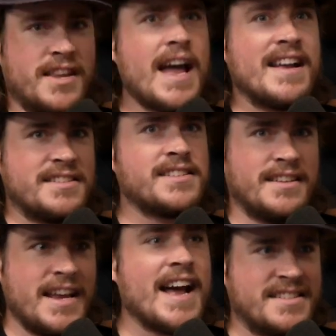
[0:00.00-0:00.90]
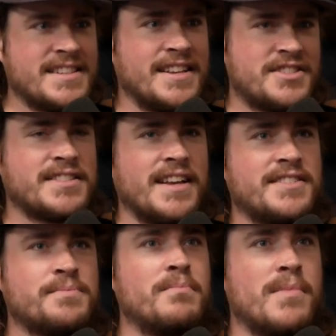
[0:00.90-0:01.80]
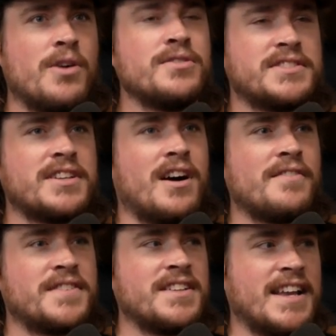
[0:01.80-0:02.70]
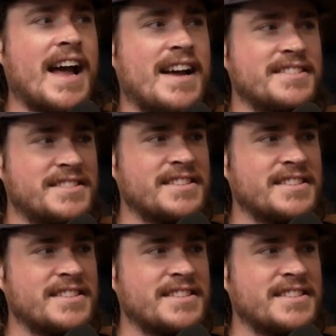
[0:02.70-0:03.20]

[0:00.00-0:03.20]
Yes, it's most often Gaz.